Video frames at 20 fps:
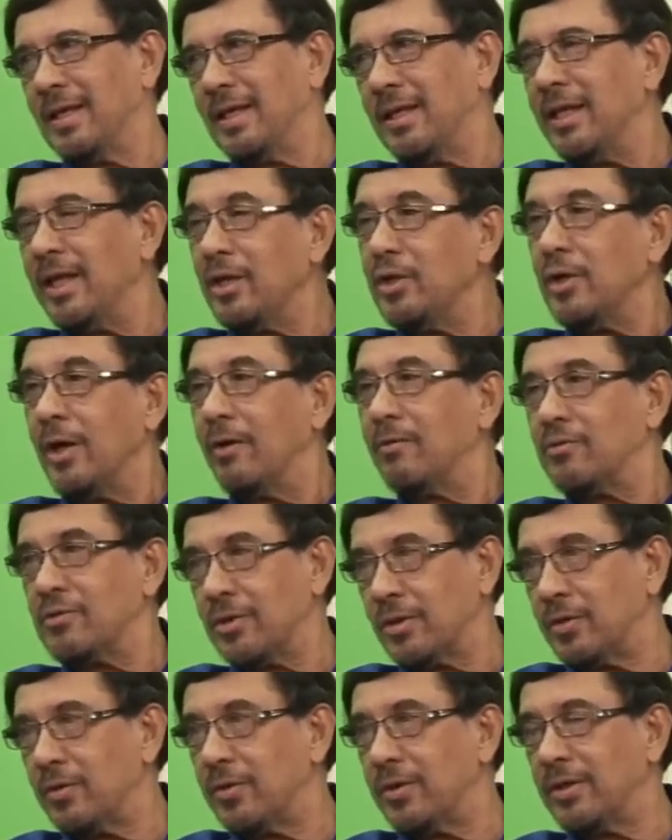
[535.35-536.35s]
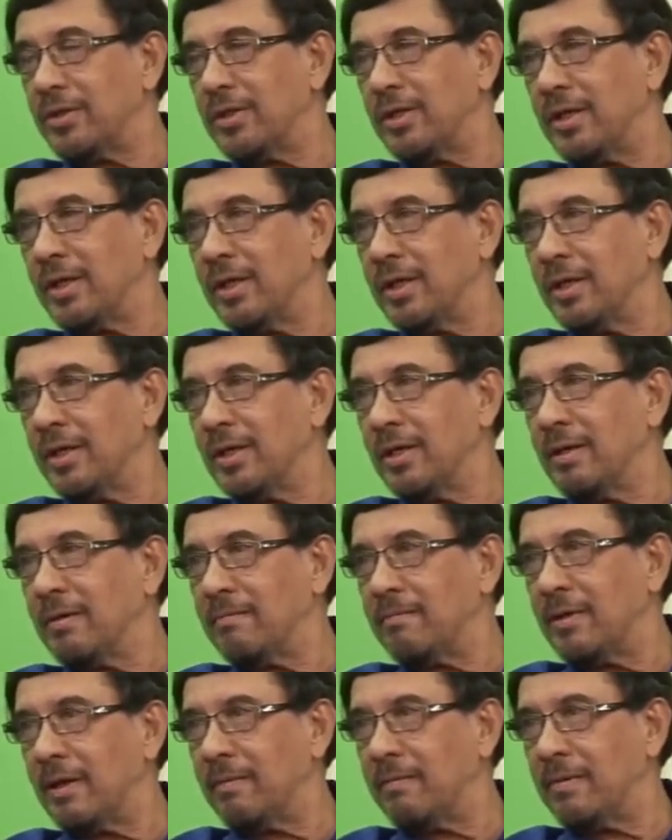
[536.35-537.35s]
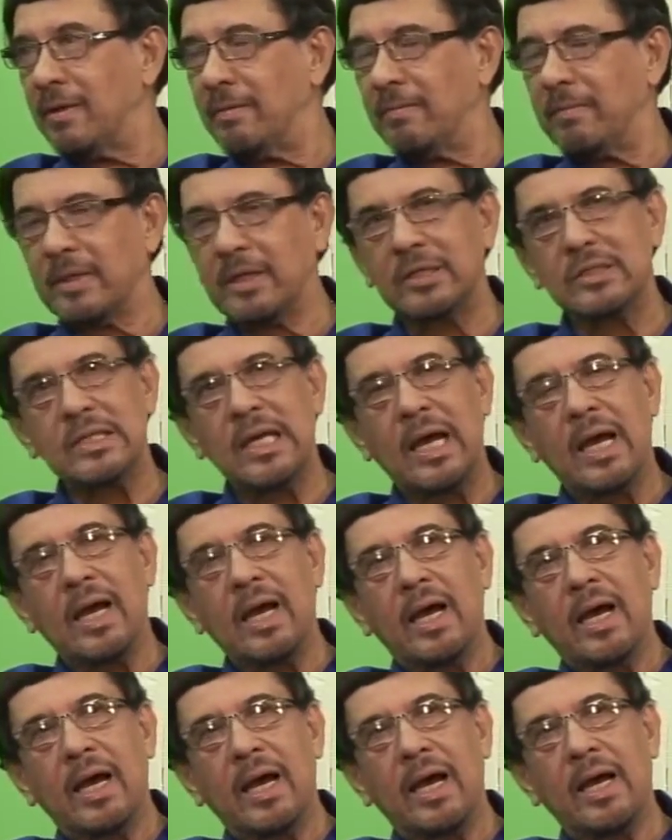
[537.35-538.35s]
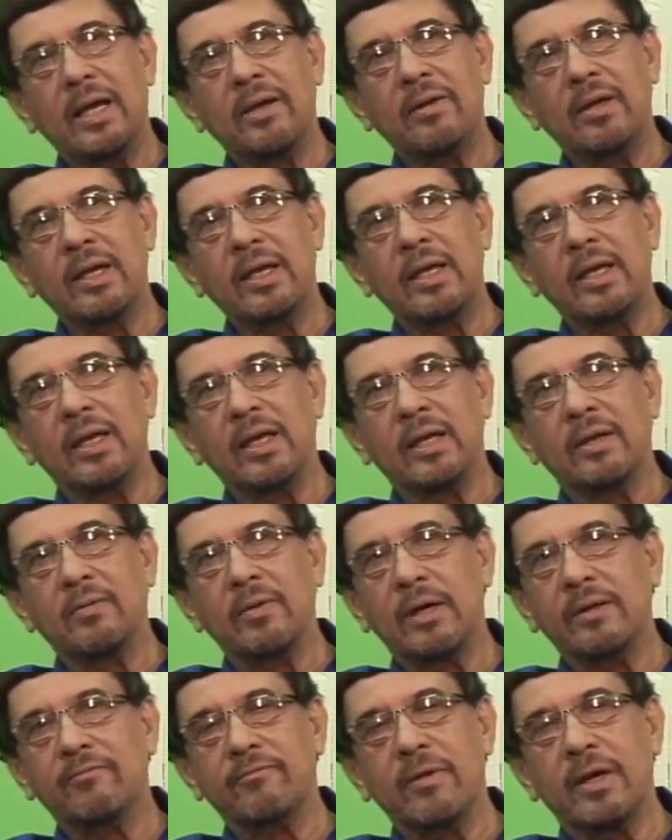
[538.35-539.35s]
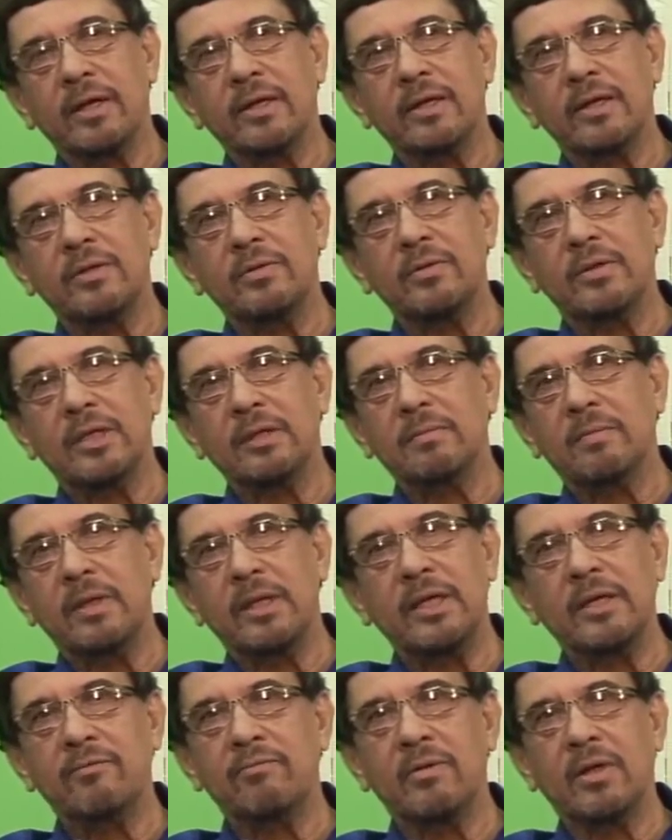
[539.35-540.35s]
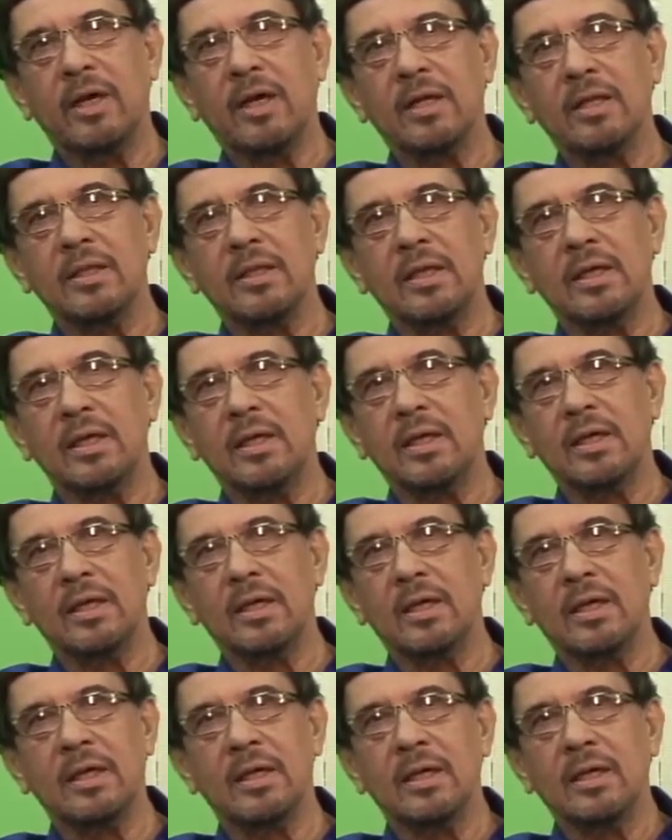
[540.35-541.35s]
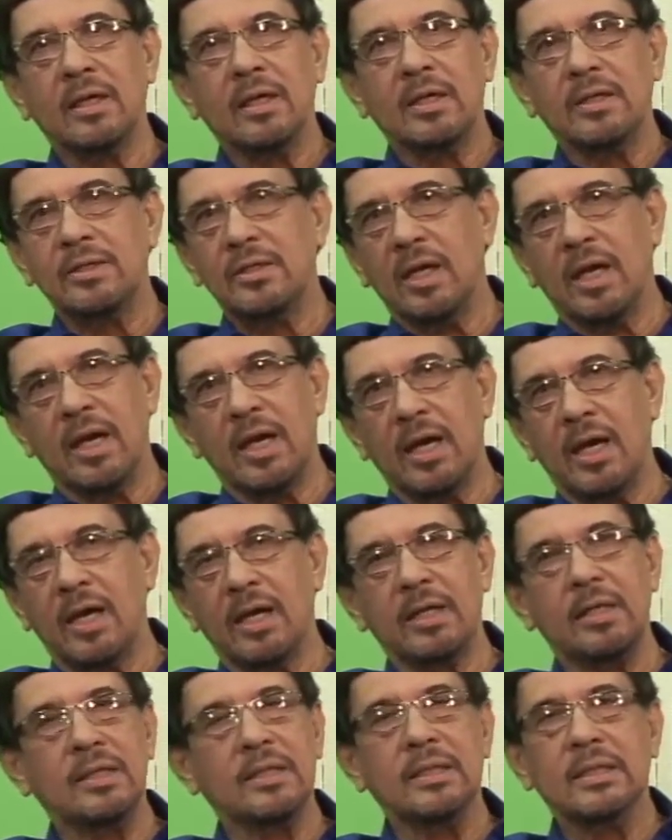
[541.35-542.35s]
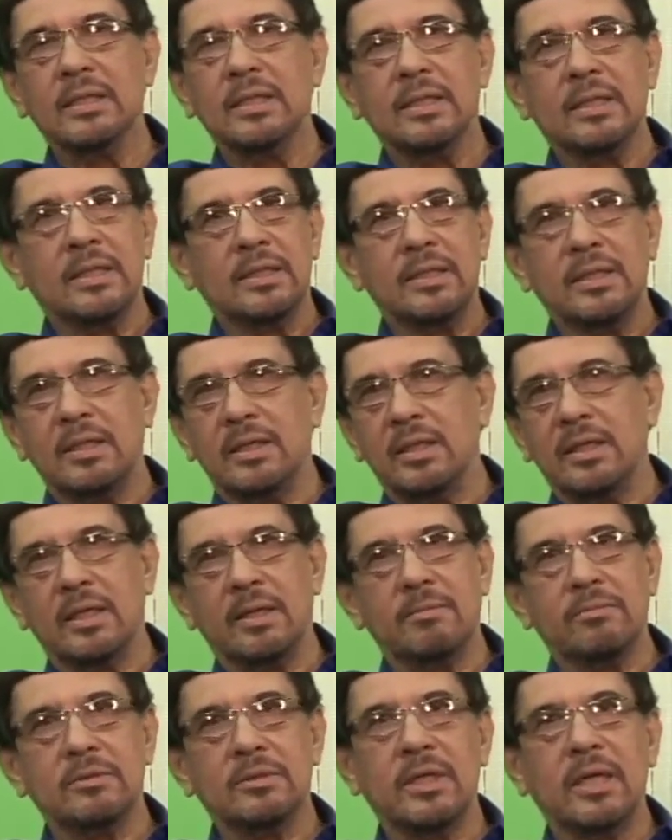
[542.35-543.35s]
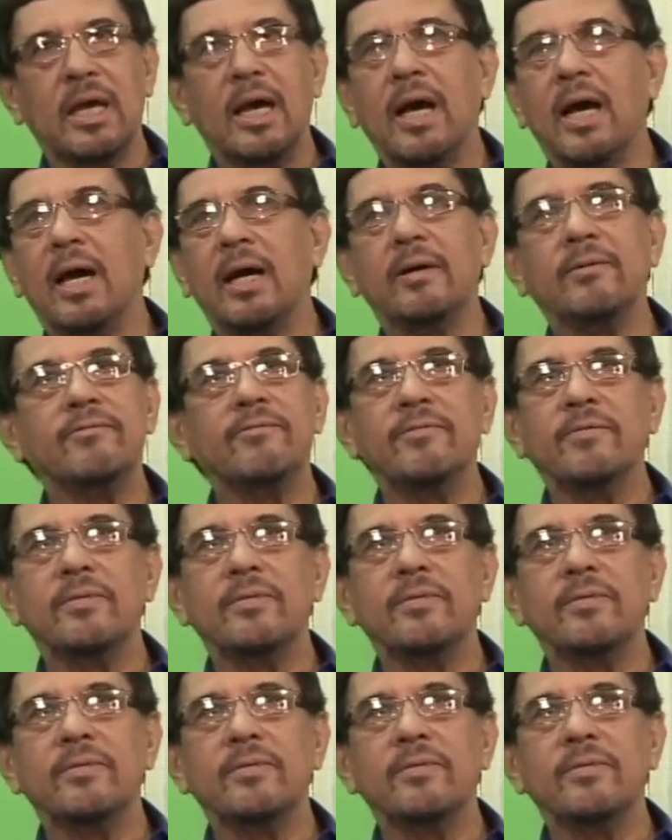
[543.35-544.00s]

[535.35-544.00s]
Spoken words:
Then you have security problem, because I really, quite frankly, do not believe that the jihad, the Abu Sayyaf,